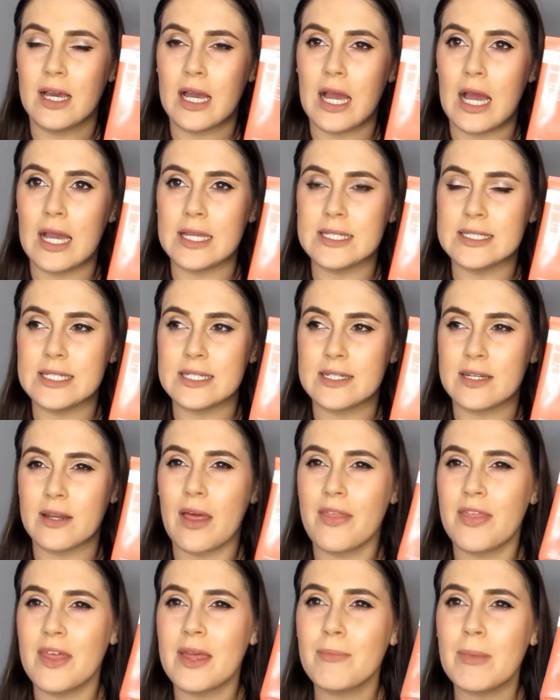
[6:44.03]
I
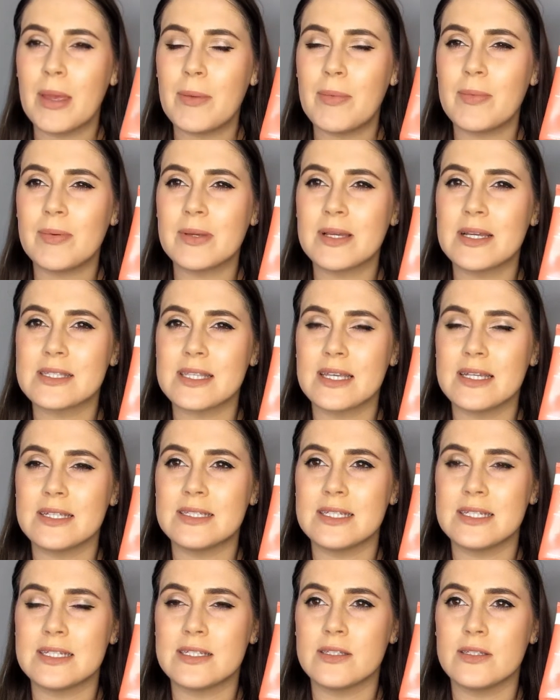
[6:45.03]
think maybe because I
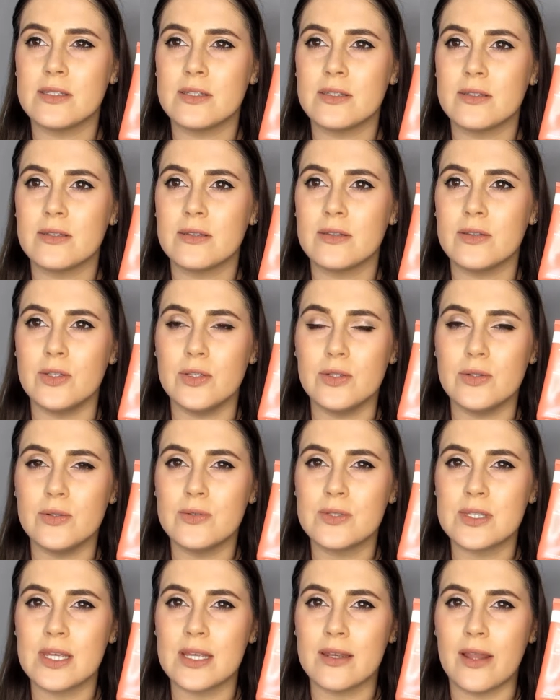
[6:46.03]
didn't
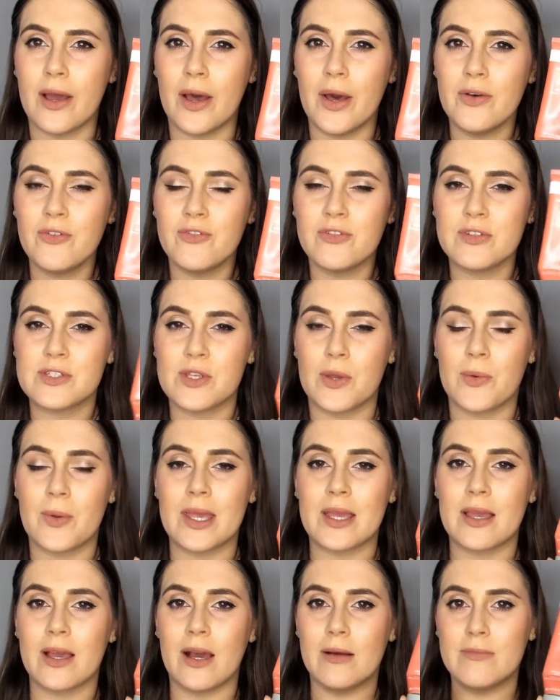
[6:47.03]
use enough, so
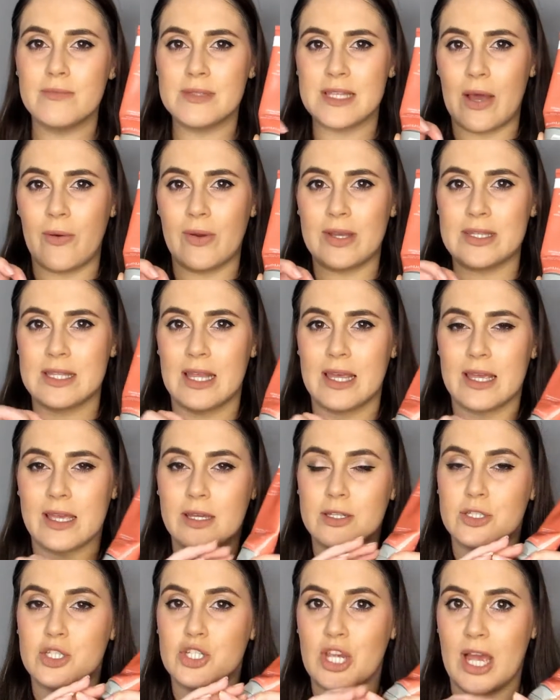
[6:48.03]
it comes out as like
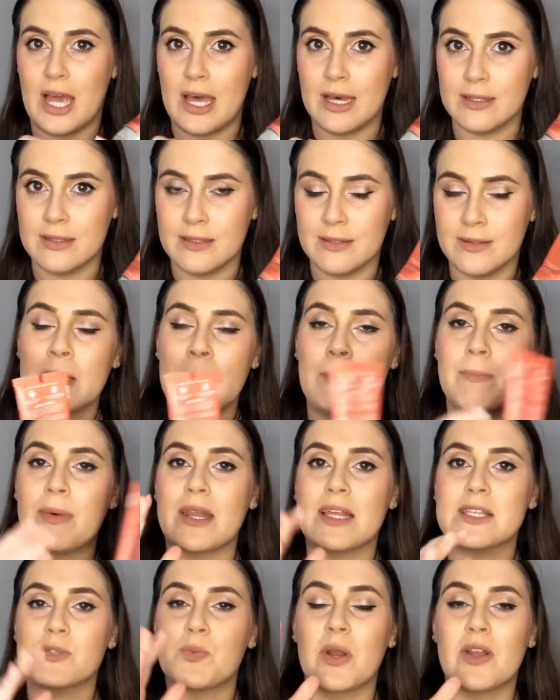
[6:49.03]
a gel. But
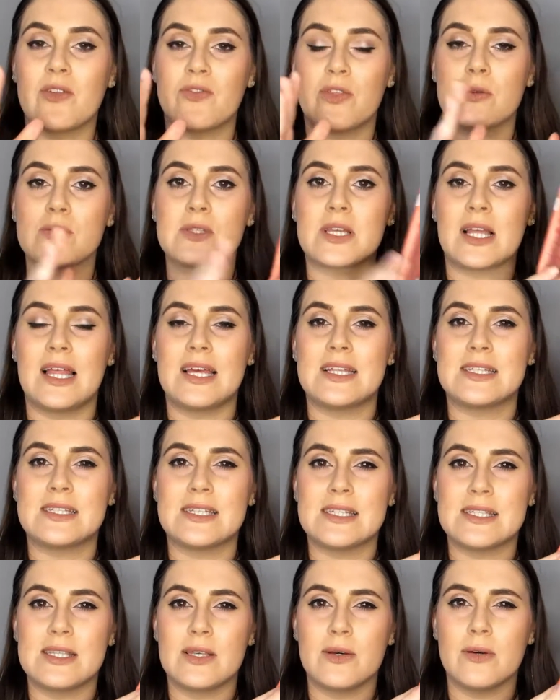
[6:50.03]
it's one of those
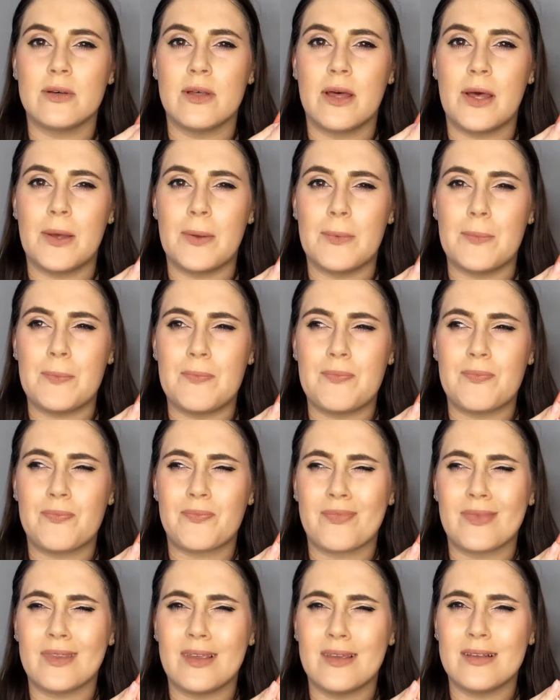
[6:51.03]
cleansers that
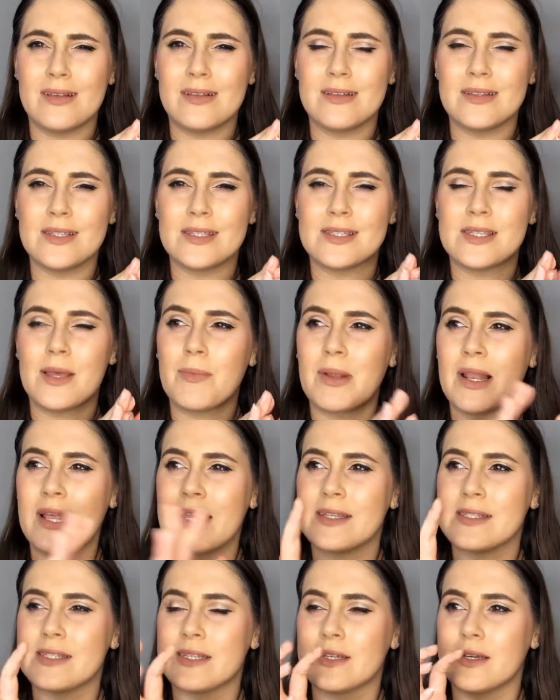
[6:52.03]
some
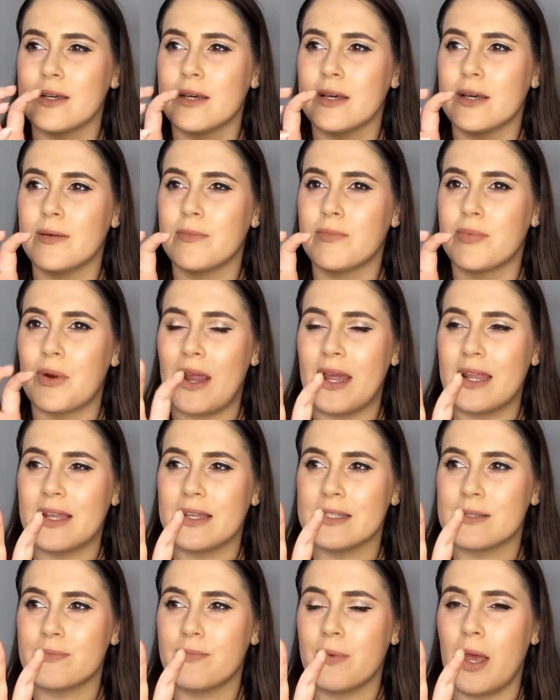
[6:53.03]
cleanser
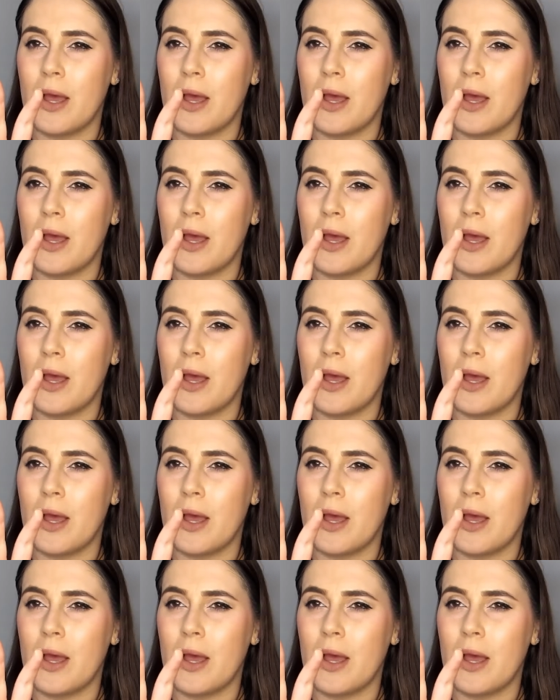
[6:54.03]
brands